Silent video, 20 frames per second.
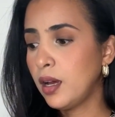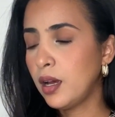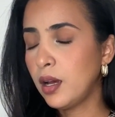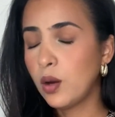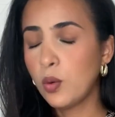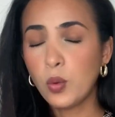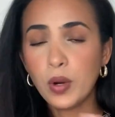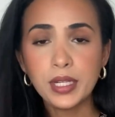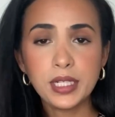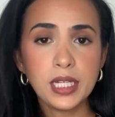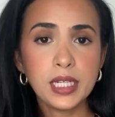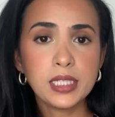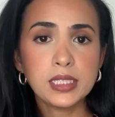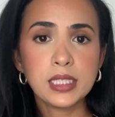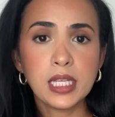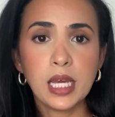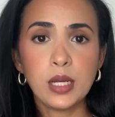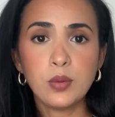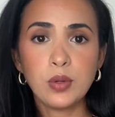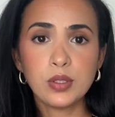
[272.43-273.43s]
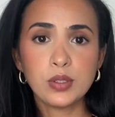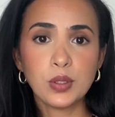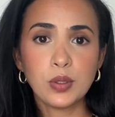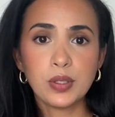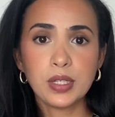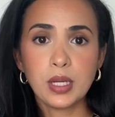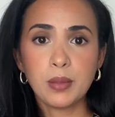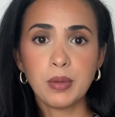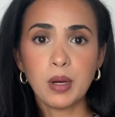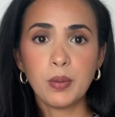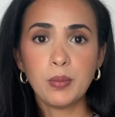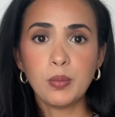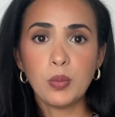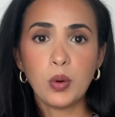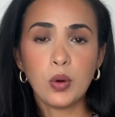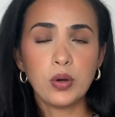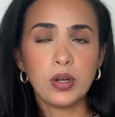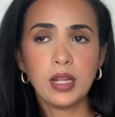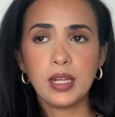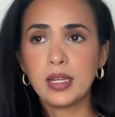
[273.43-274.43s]
weddings, and we're talking about
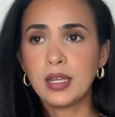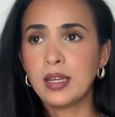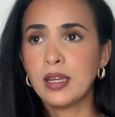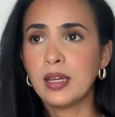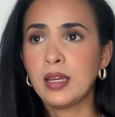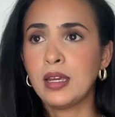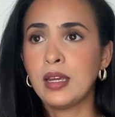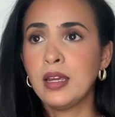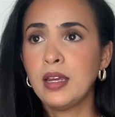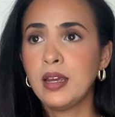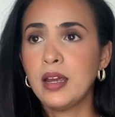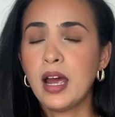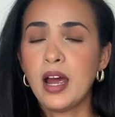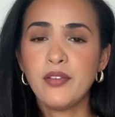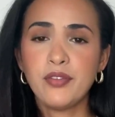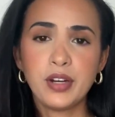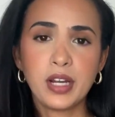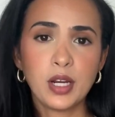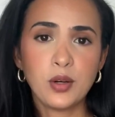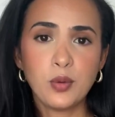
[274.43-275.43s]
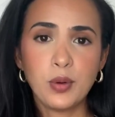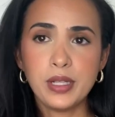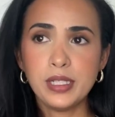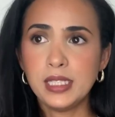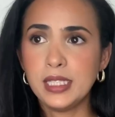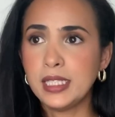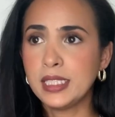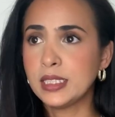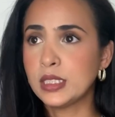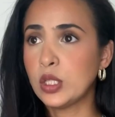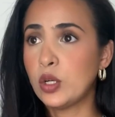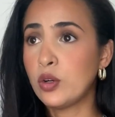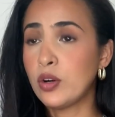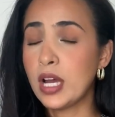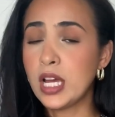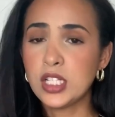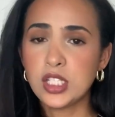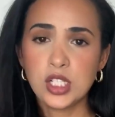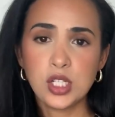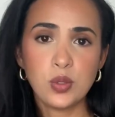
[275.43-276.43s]
more like African weddings or
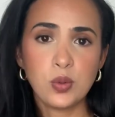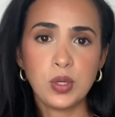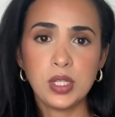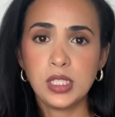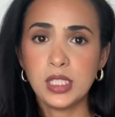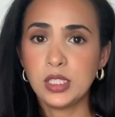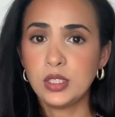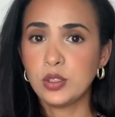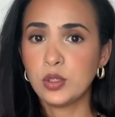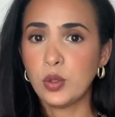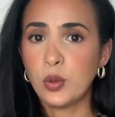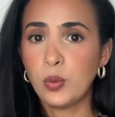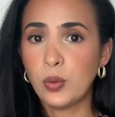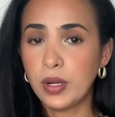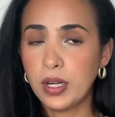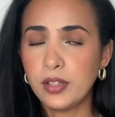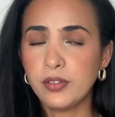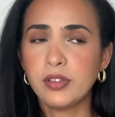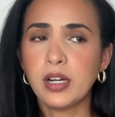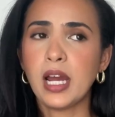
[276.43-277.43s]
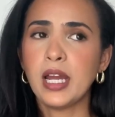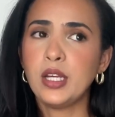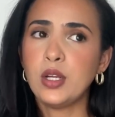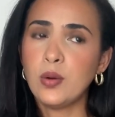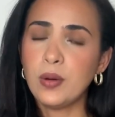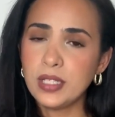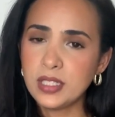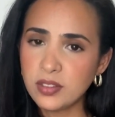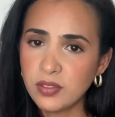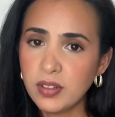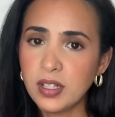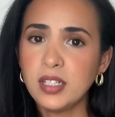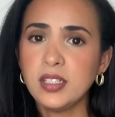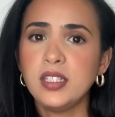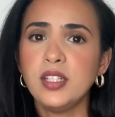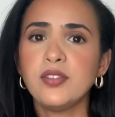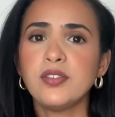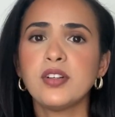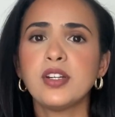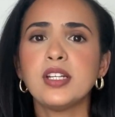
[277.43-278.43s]
Asian weddings or wherever. I know it's very
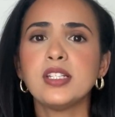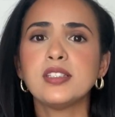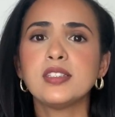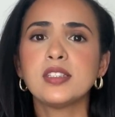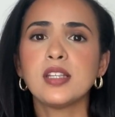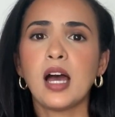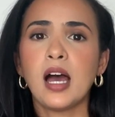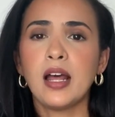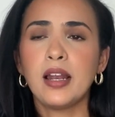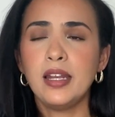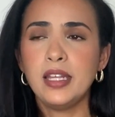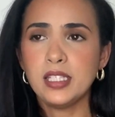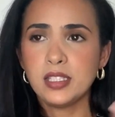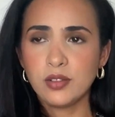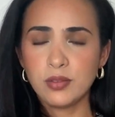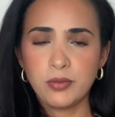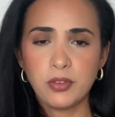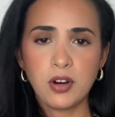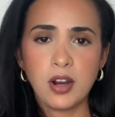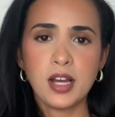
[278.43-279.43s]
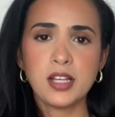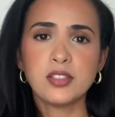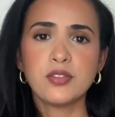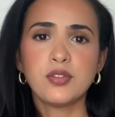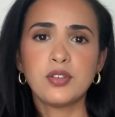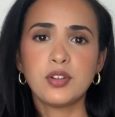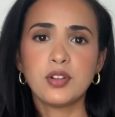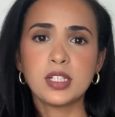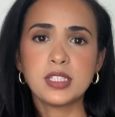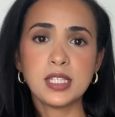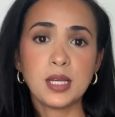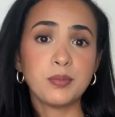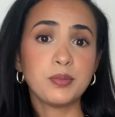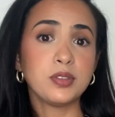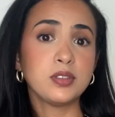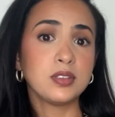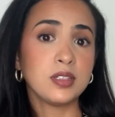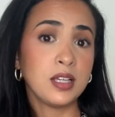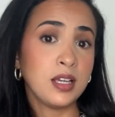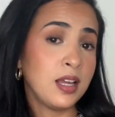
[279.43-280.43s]
different. At least for us, for
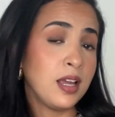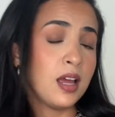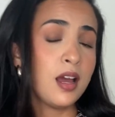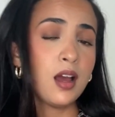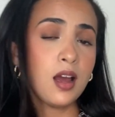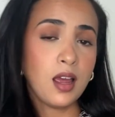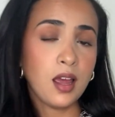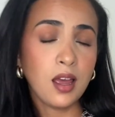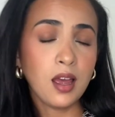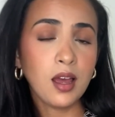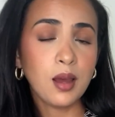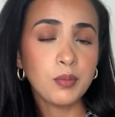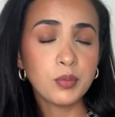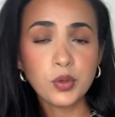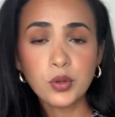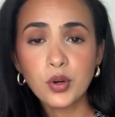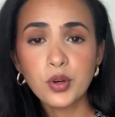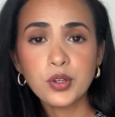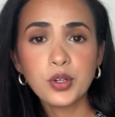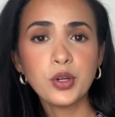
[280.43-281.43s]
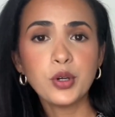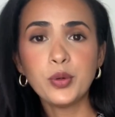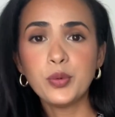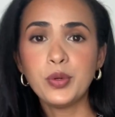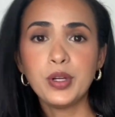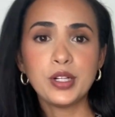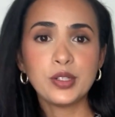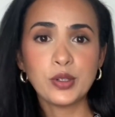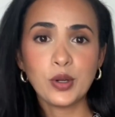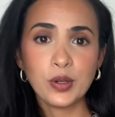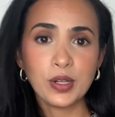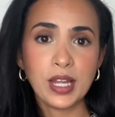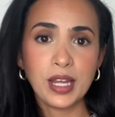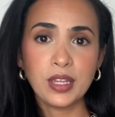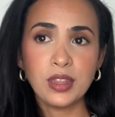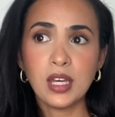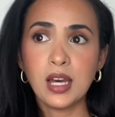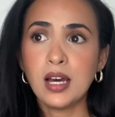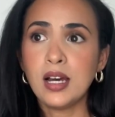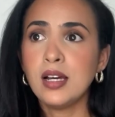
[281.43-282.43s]
example, Morocco, we're not like
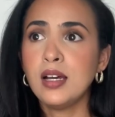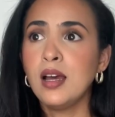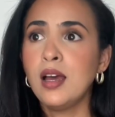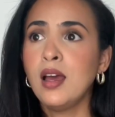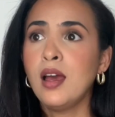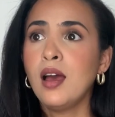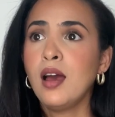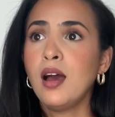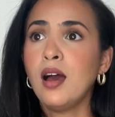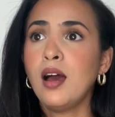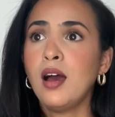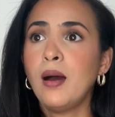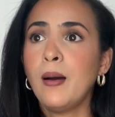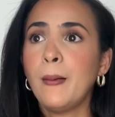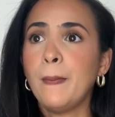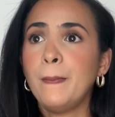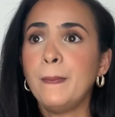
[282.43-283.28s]
that. I